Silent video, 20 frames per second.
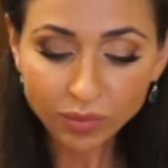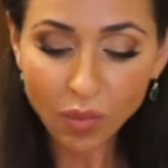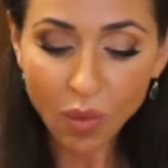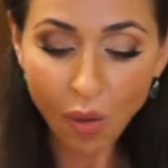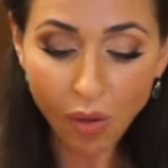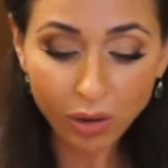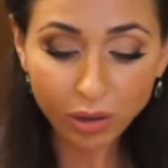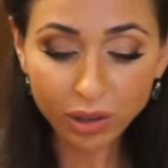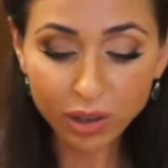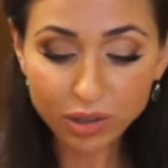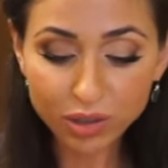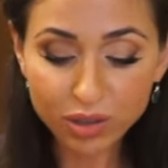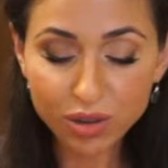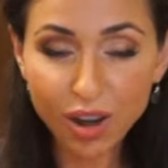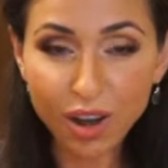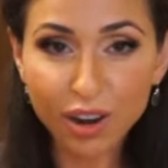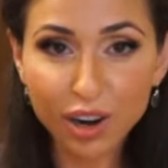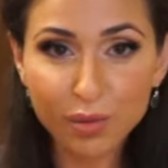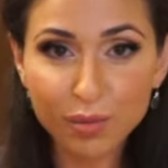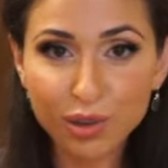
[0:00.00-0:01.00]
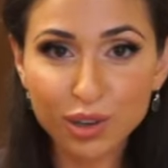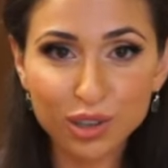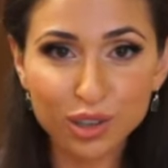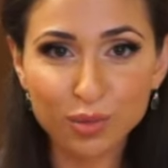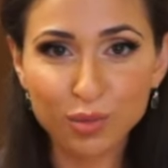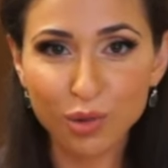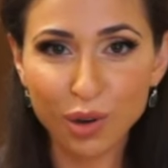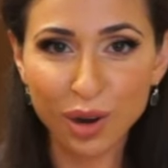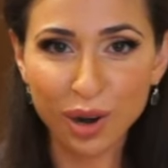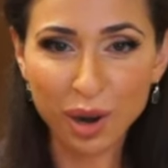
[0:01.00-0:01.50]
You guys are not gonna be
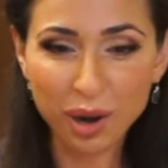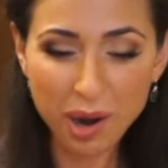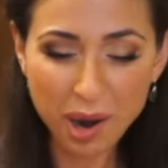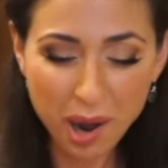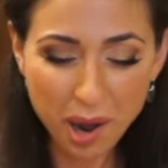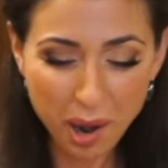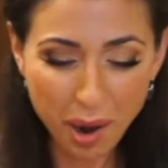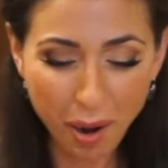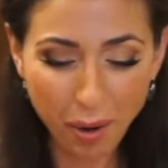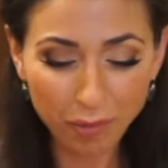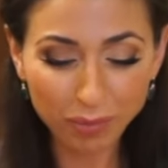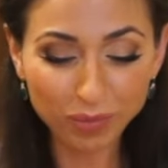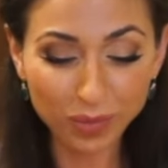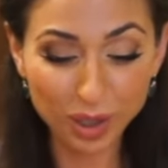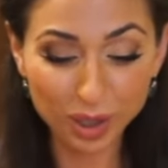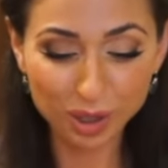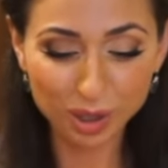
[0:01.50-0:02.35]
disappointed. It's